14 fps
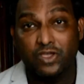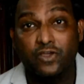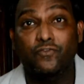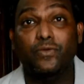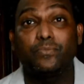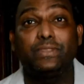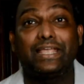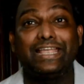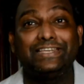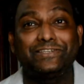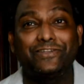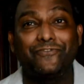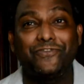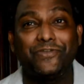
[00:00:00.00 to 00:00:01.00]
From the
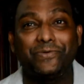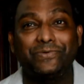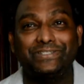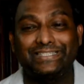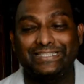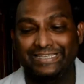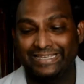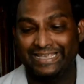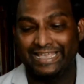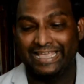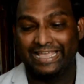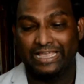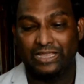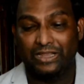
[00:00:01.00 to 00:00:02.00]
interviews,
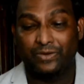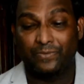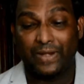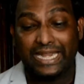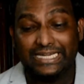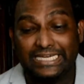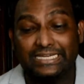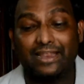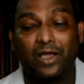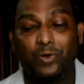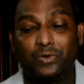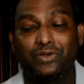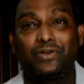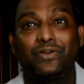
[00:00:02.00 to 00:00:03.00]
write it
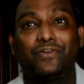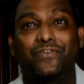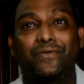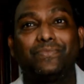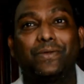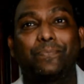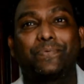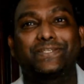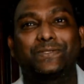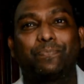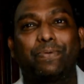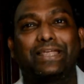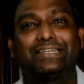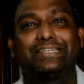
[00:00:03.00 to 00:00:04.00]
out from the
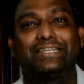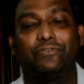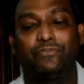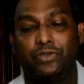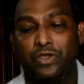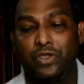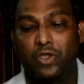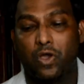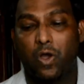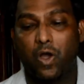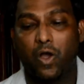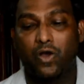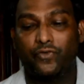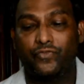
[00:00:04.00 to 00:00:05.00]
perspective
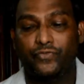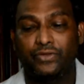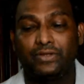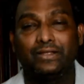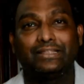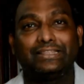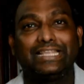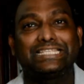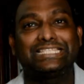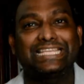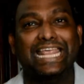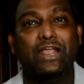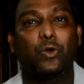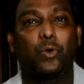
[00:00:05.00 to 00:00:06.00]
of the
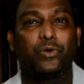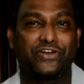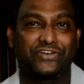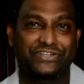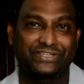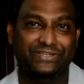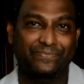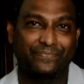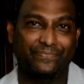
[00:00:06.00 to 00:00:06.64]
stakeholders